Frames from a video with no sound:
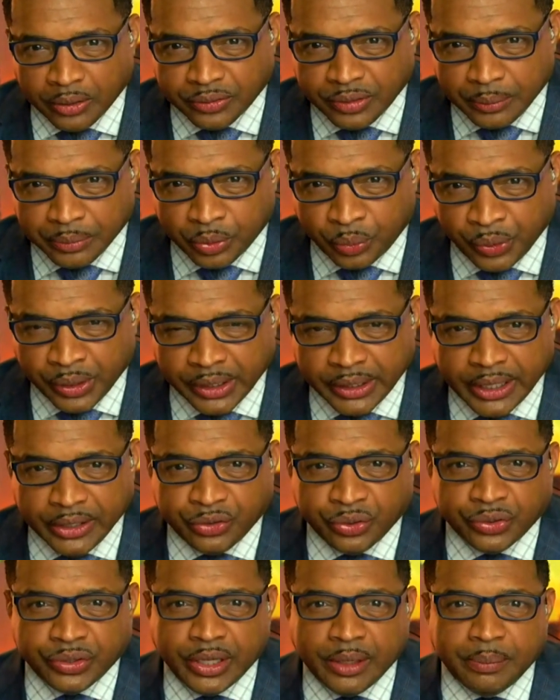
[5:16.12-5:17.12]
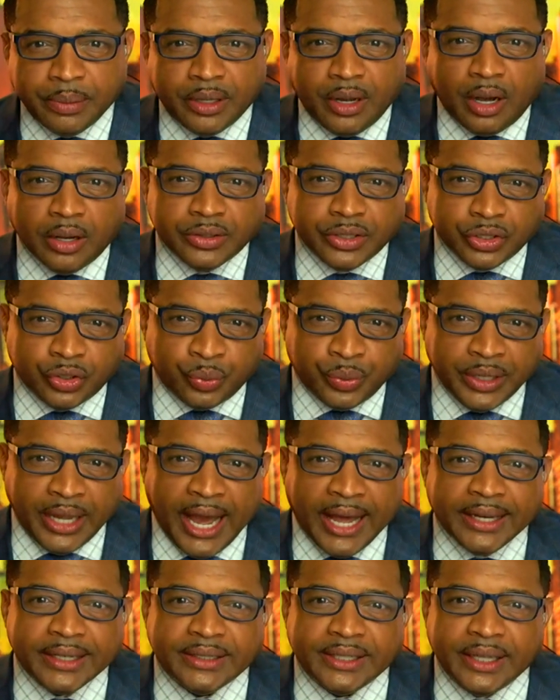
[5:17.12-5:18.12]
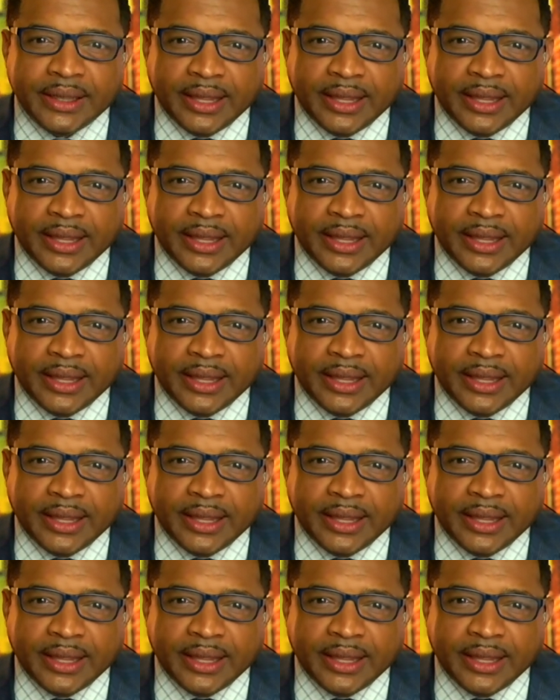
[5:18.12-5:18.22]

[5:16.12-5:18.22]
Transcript: up something really interesting because it's a reality